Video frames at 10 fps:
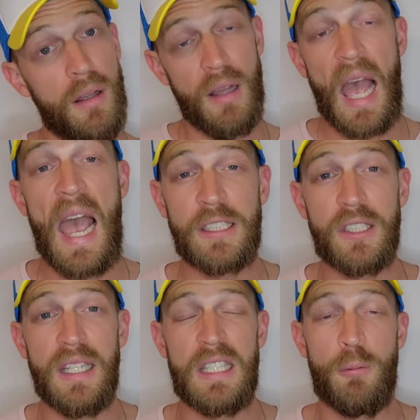
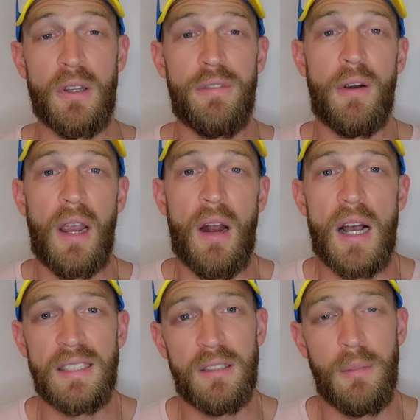Actually, it's pretty freaking
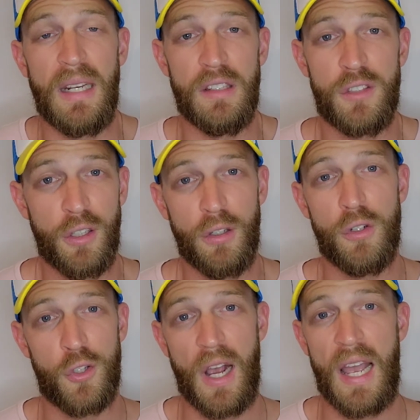awesome, and until you
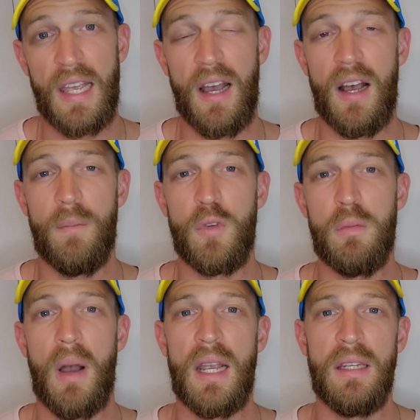try it, you
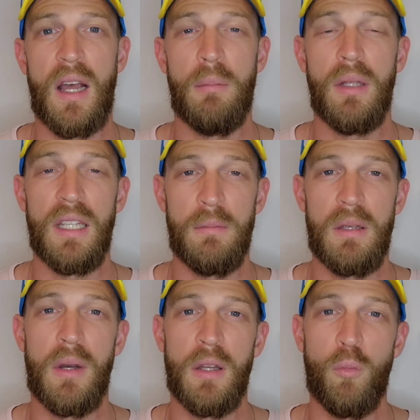might not believe me,
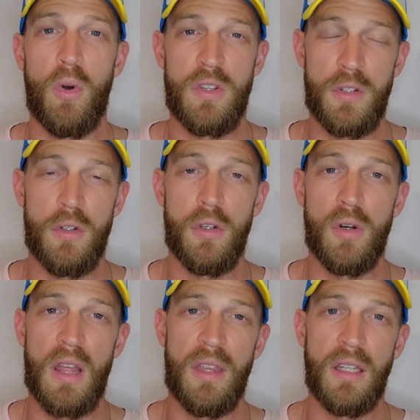but once you do,
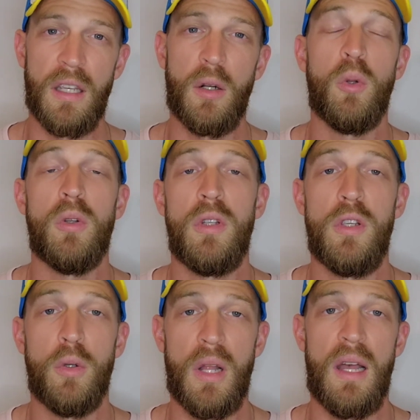I think
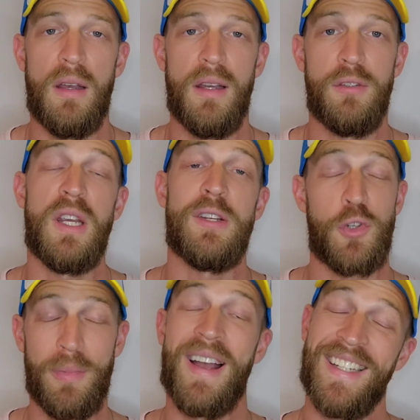you'll change
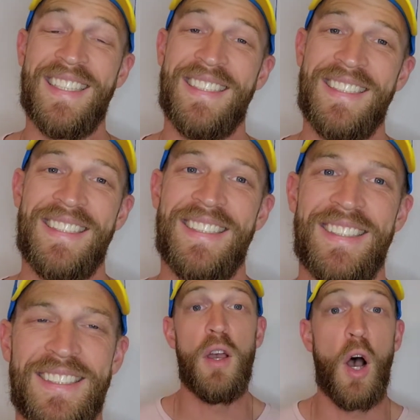your mind.
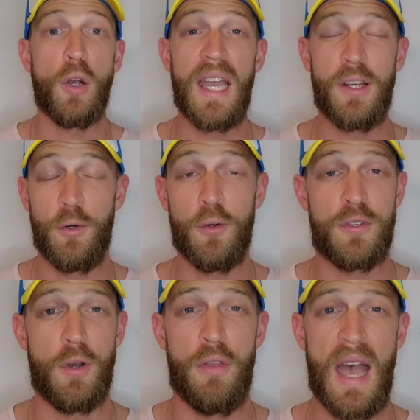Okay, cool.
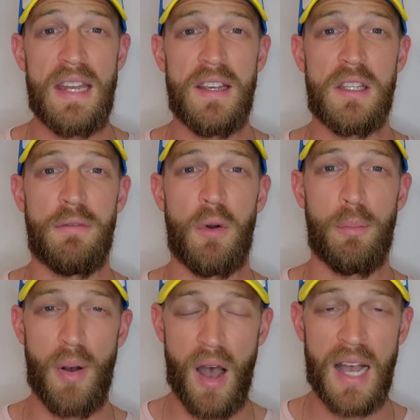So that does it for
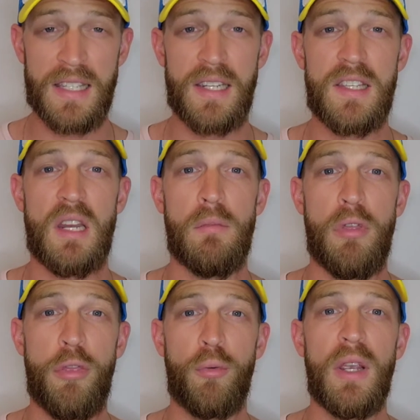pastas. Number
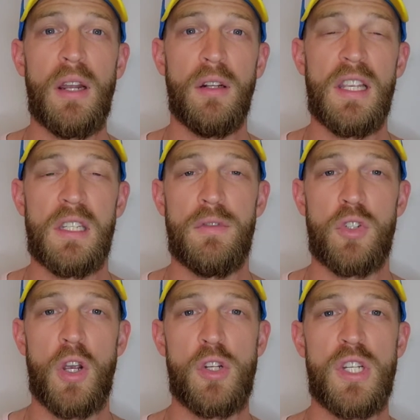3 on our list of
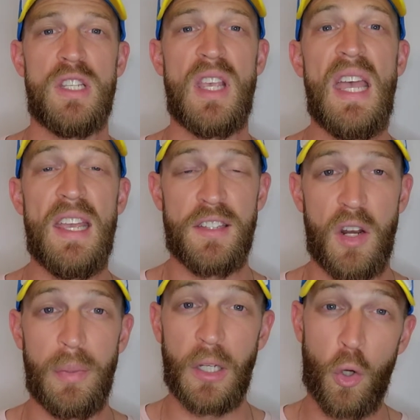starches is going
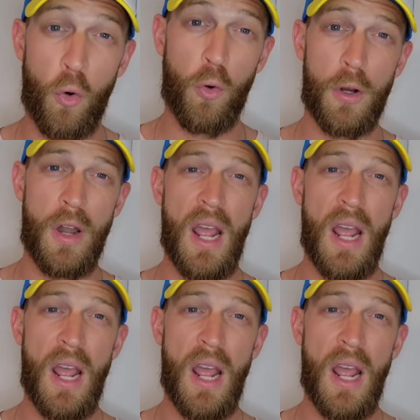to be corn.